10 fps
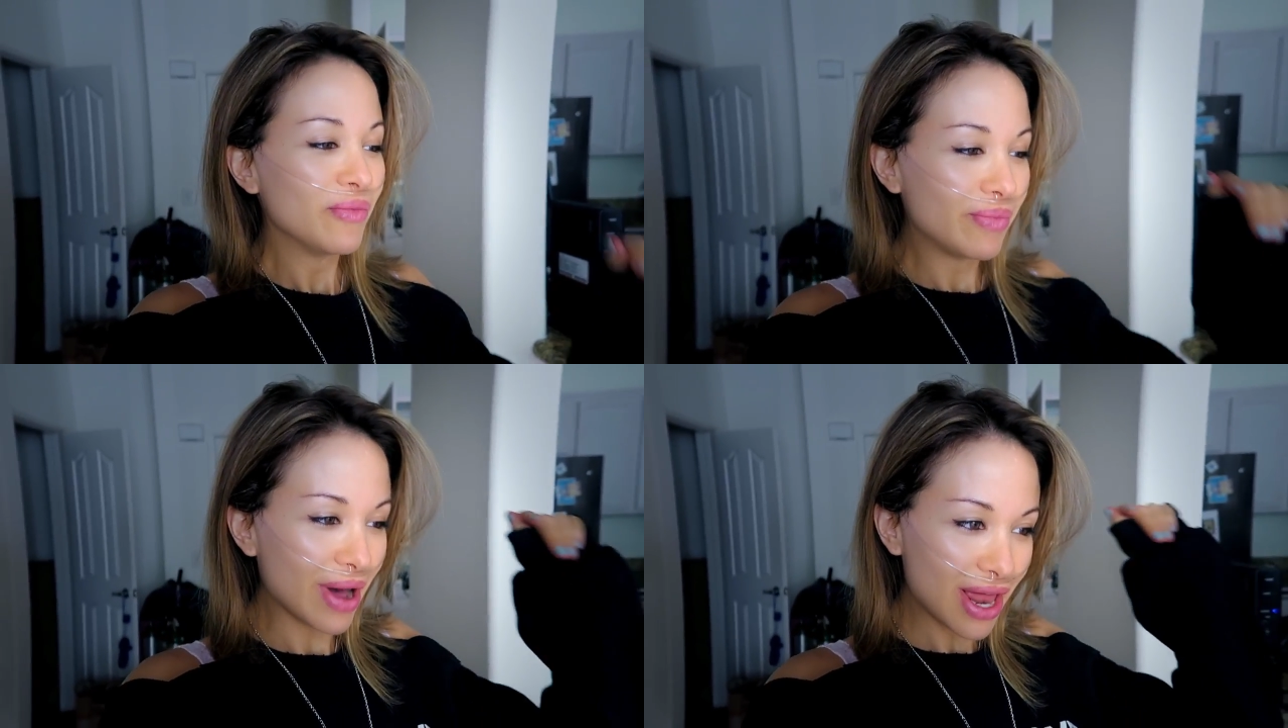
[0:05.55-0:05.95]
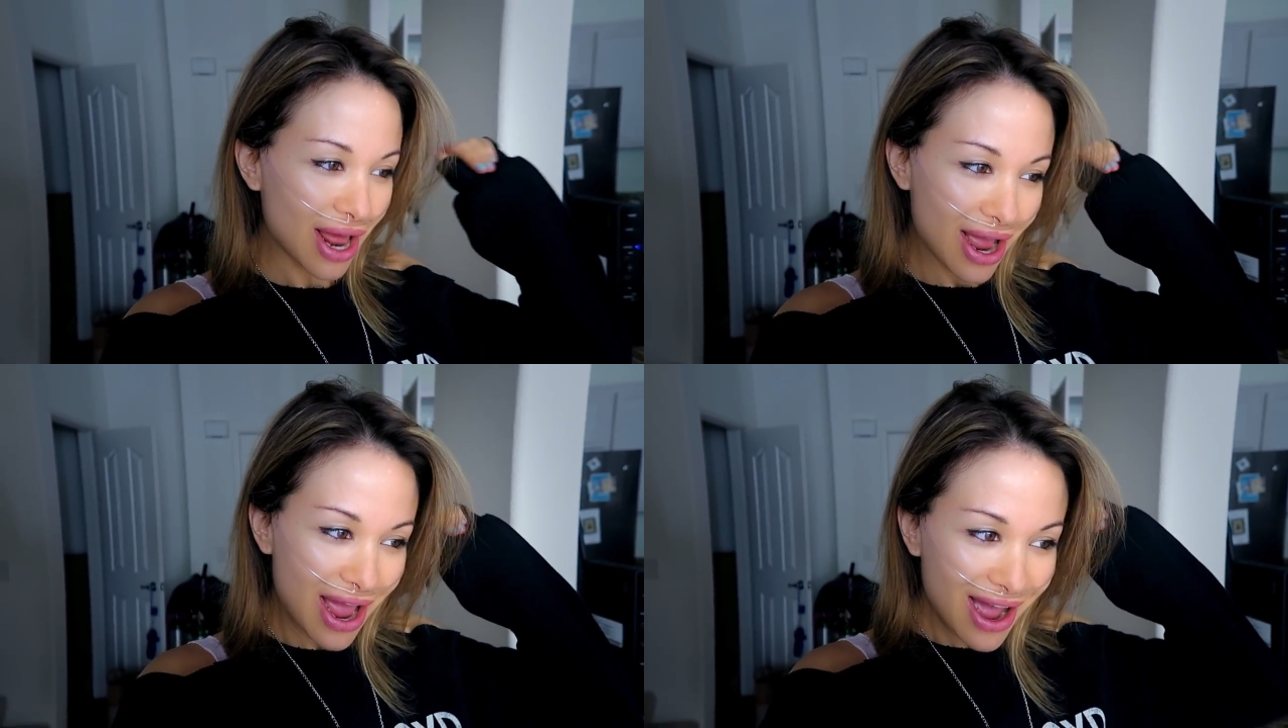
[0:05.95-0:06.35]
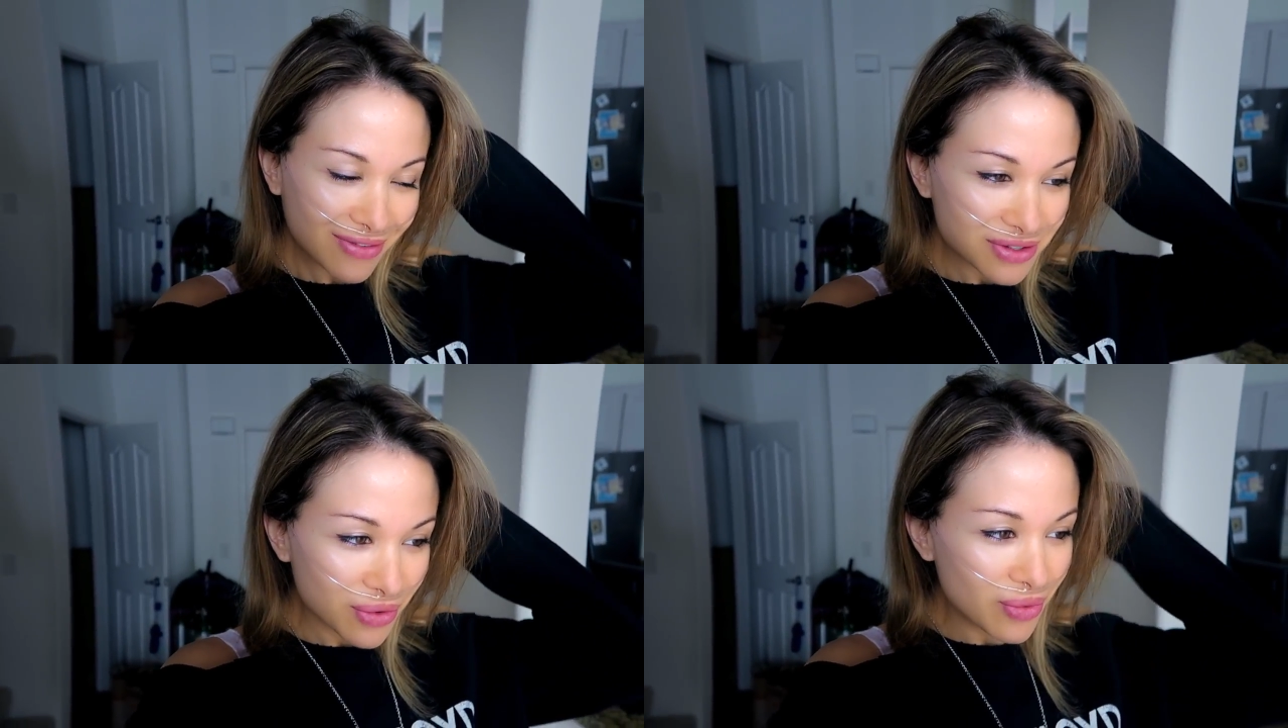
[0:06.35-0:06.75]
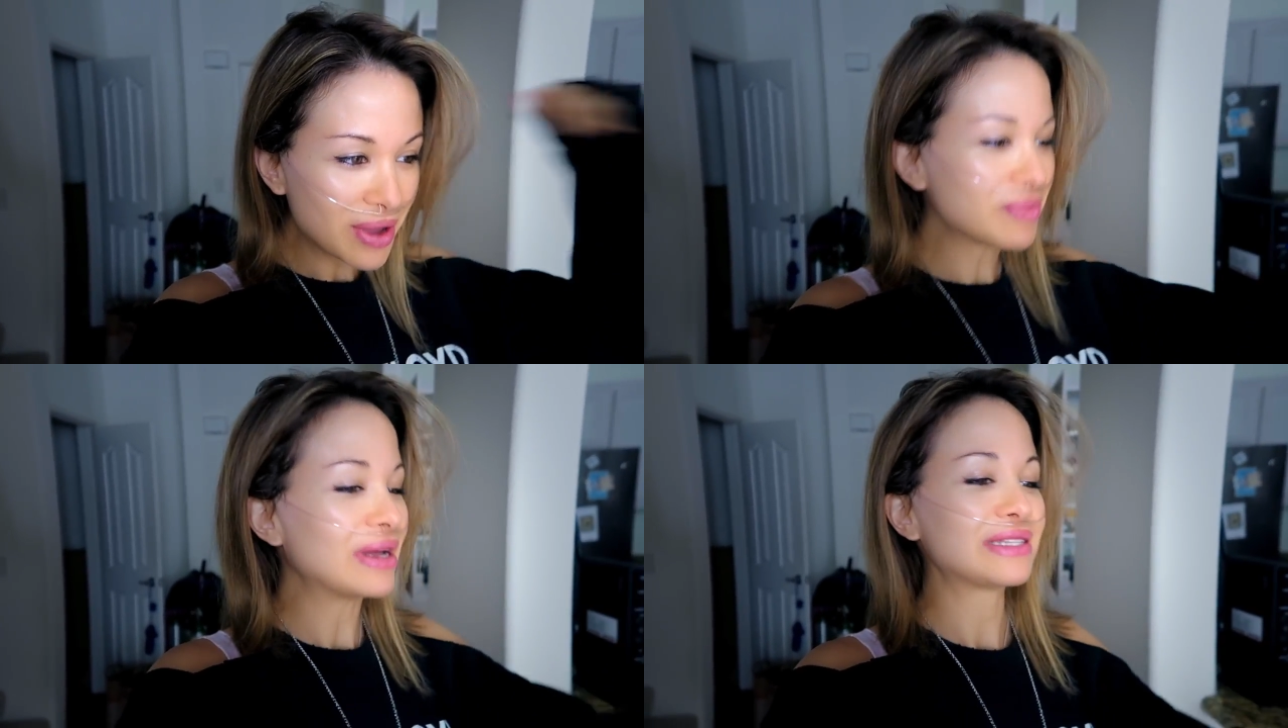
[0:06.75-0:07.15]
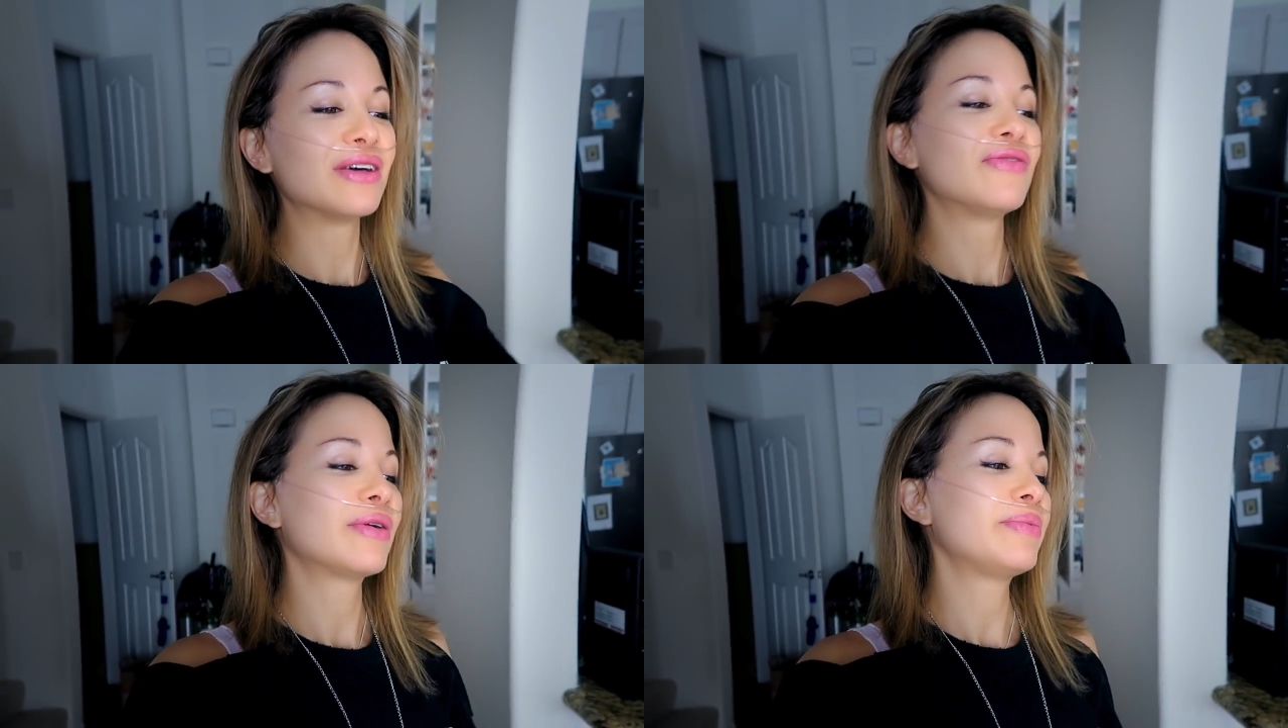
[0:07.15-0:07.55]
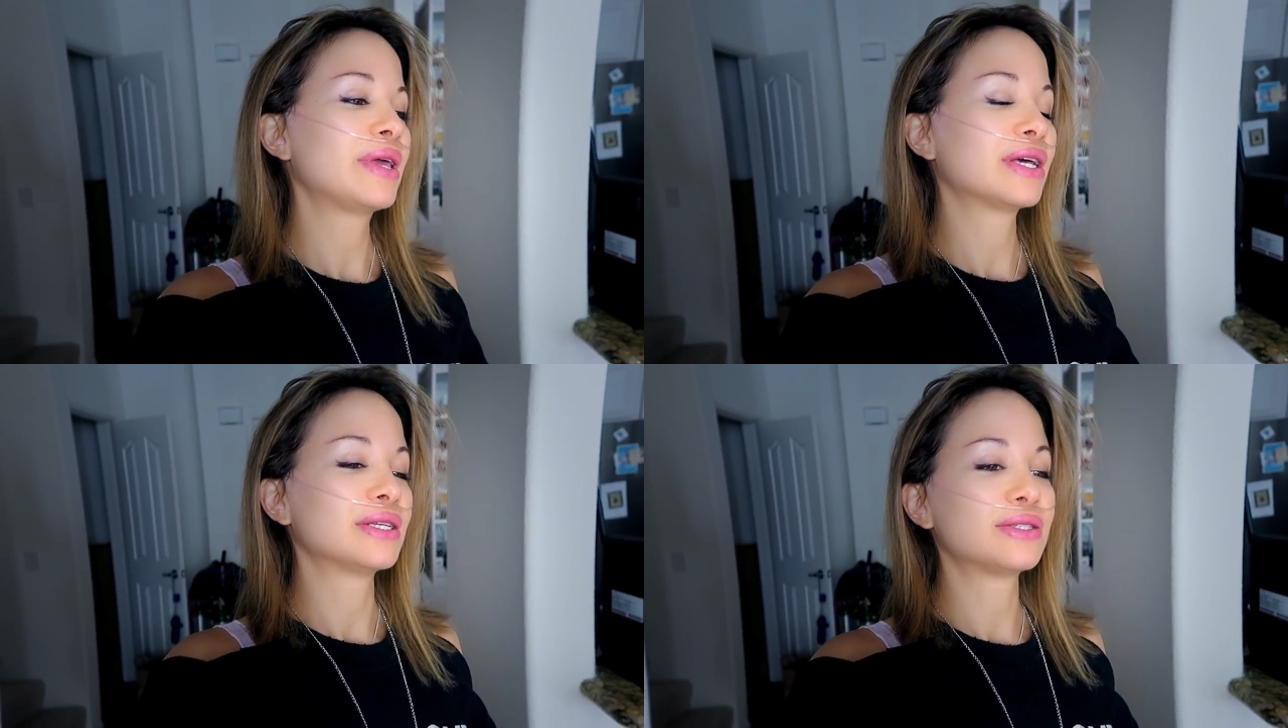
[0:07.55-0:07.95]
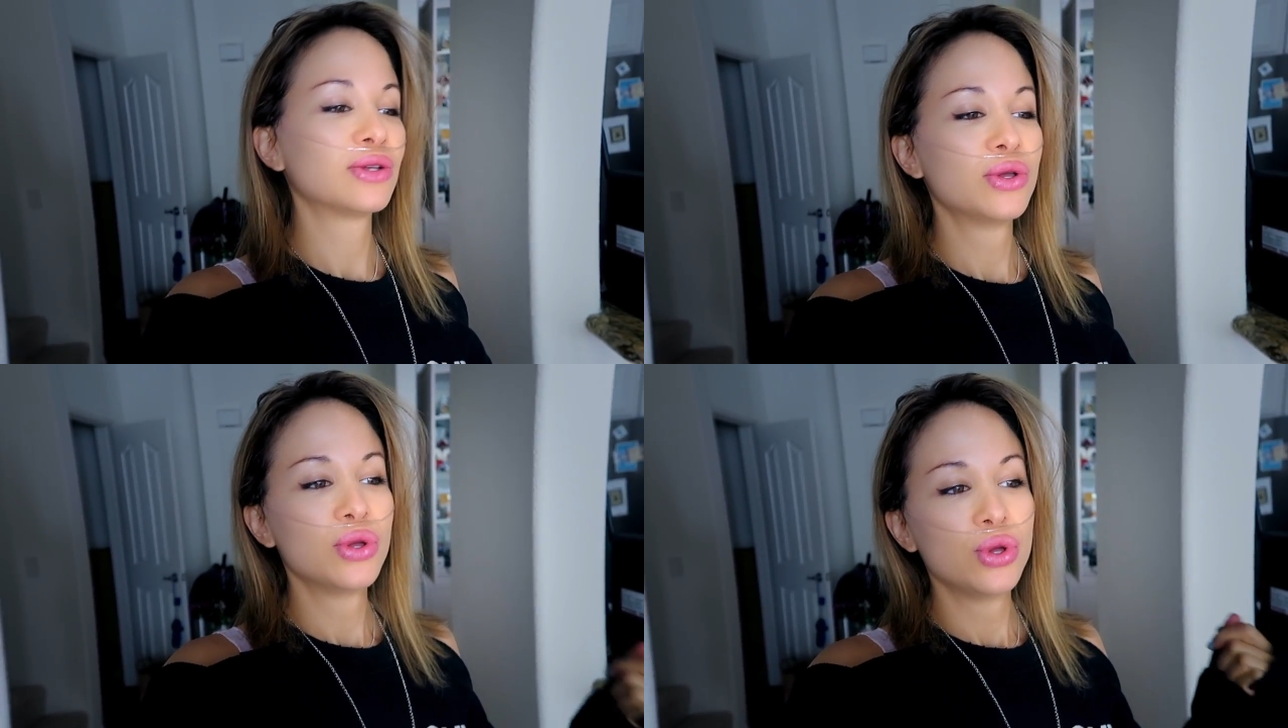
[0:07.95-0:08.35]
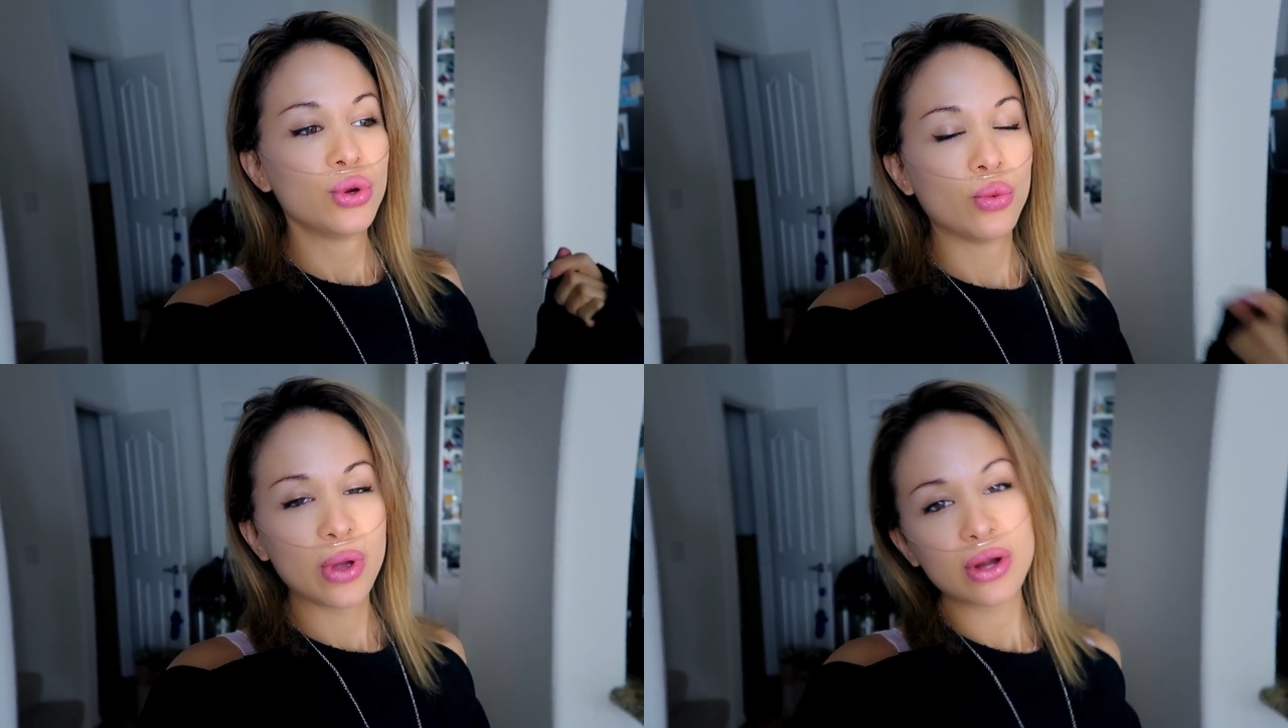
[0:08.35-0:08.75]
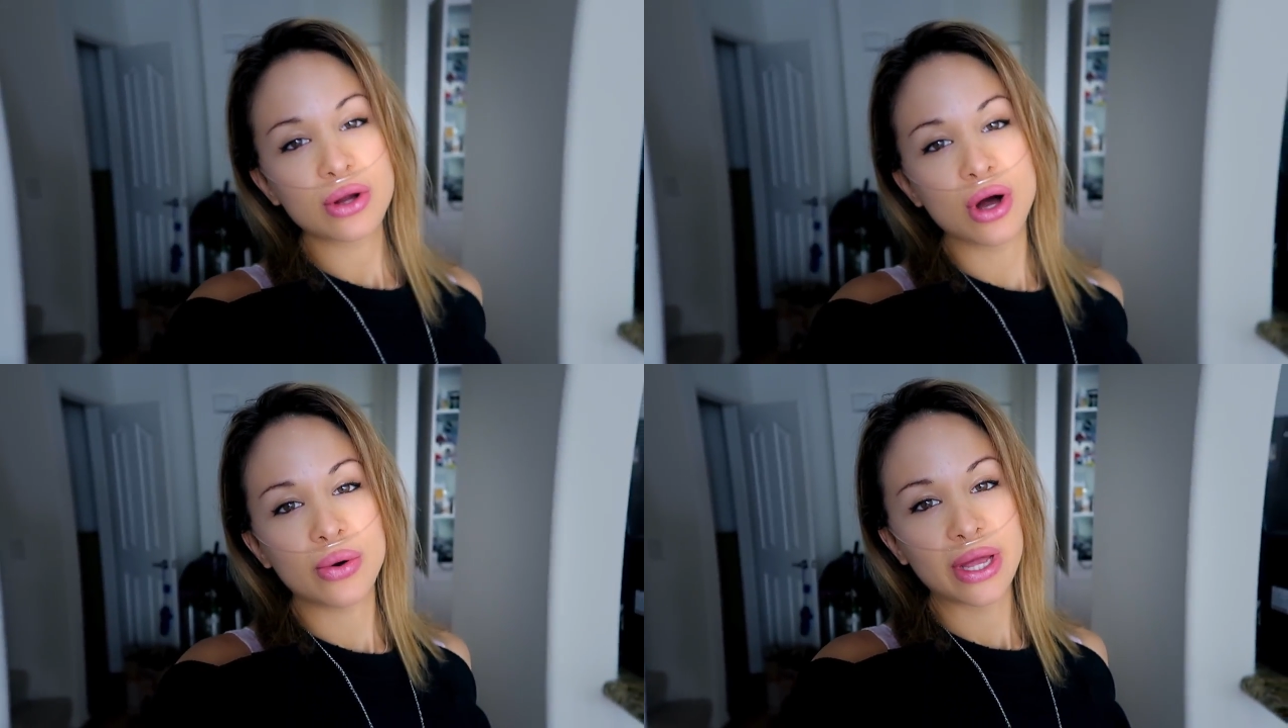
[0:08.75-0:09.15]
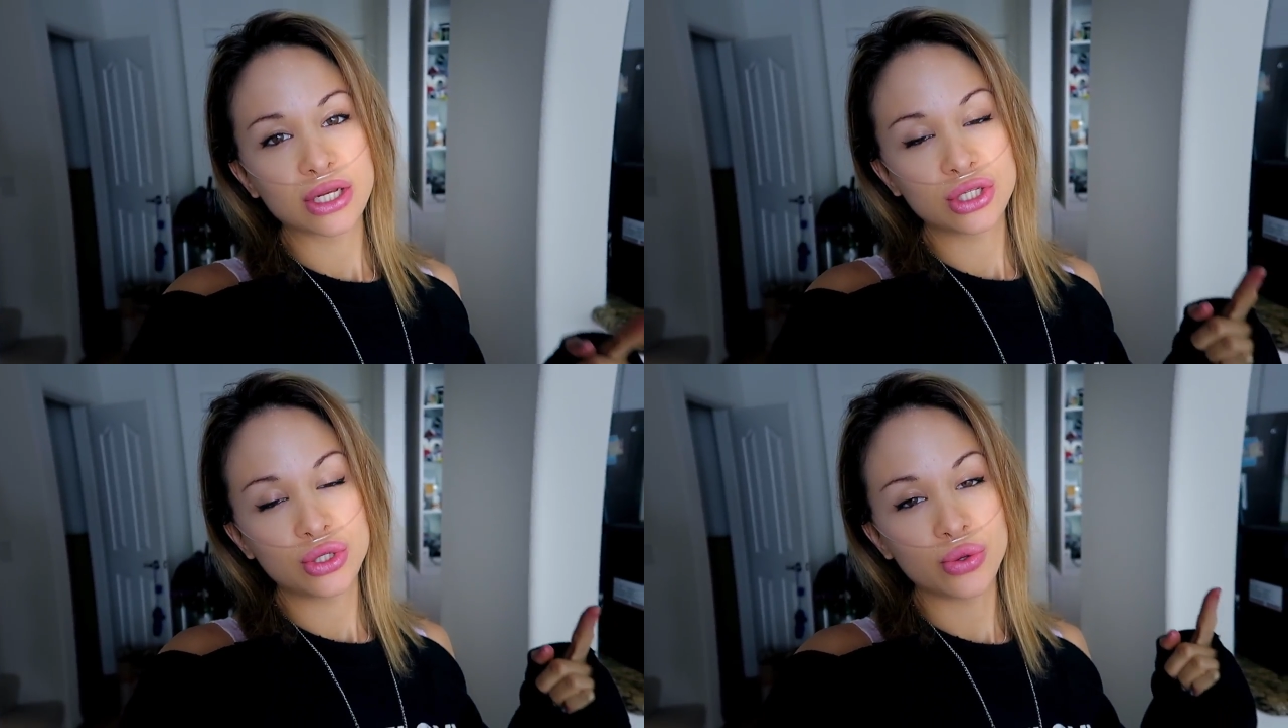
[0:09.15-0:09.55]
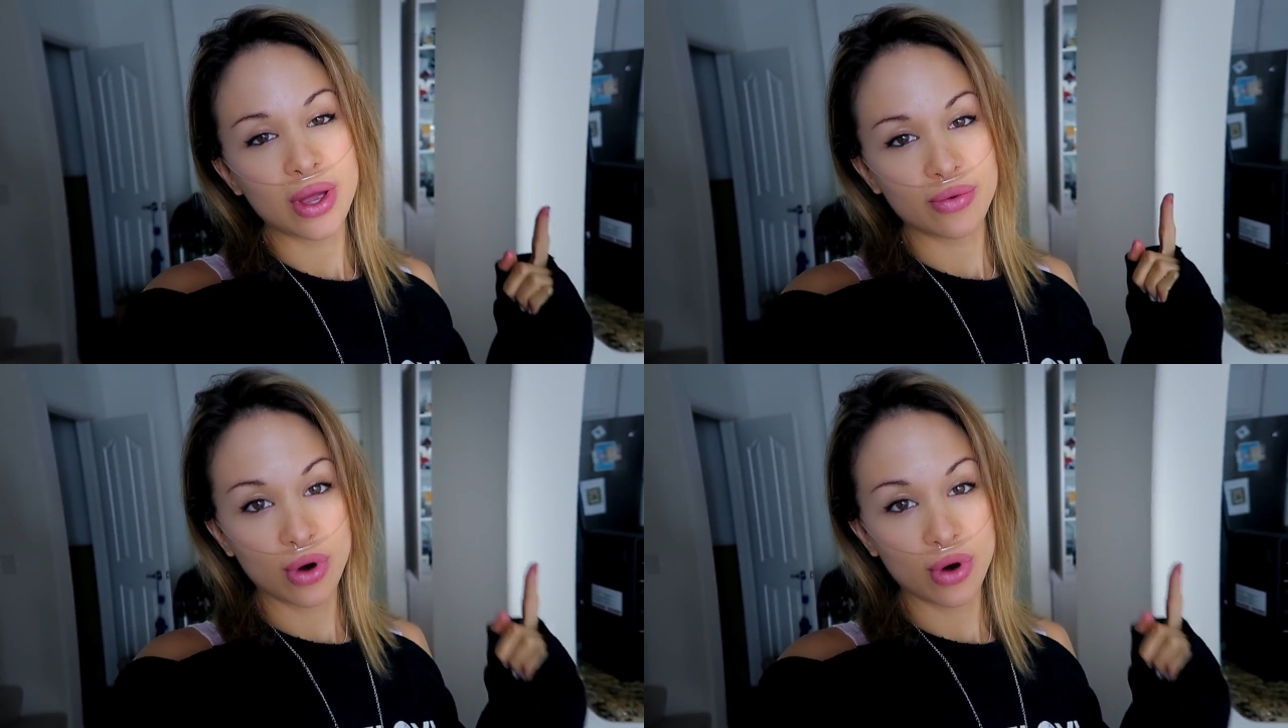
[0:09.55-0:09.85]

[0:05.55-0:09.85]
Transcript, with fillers: but I have to wake myself up because we are going to a